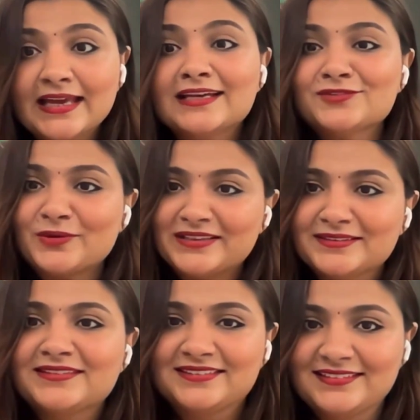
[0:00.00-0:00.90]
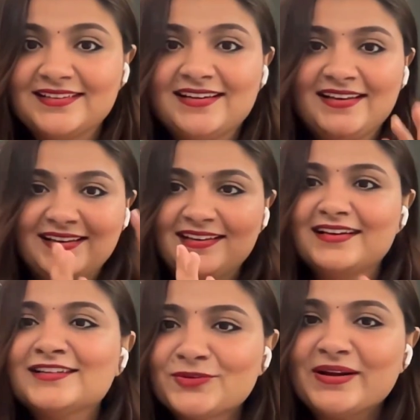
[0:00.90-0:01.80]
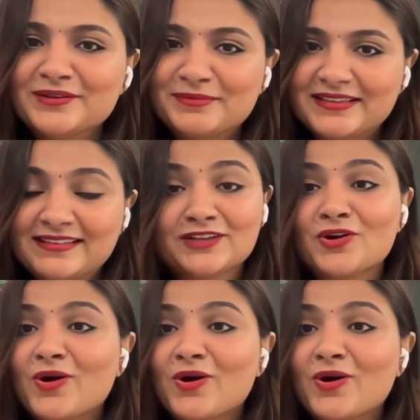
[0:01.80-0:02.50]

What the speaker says: is quite a is quite a big thing.